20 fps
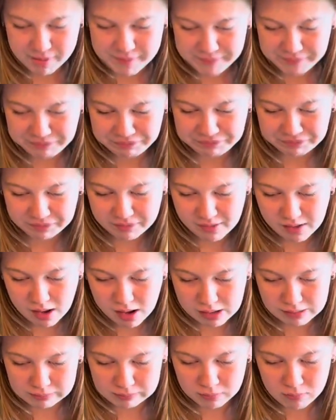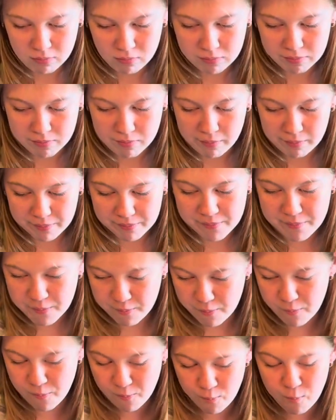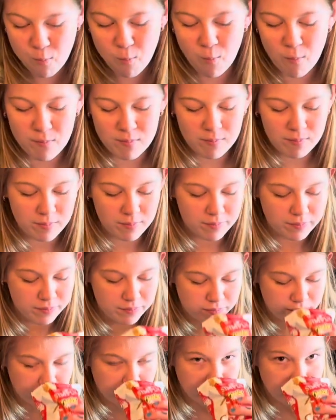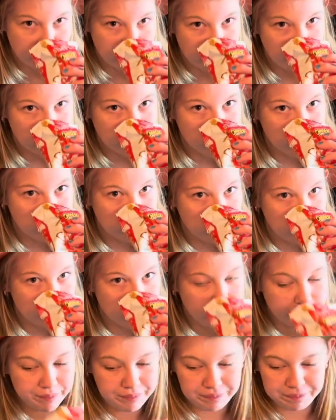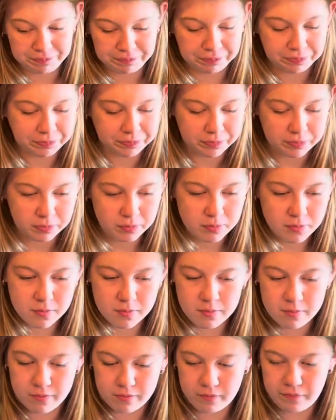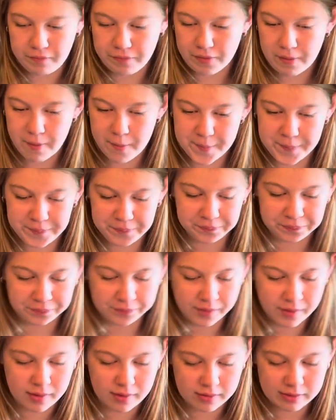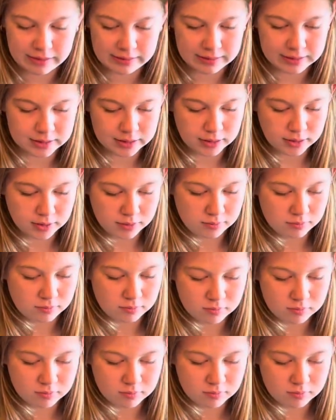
Well, this is fun, Hunter. She's here today to do piano, and this is her little break.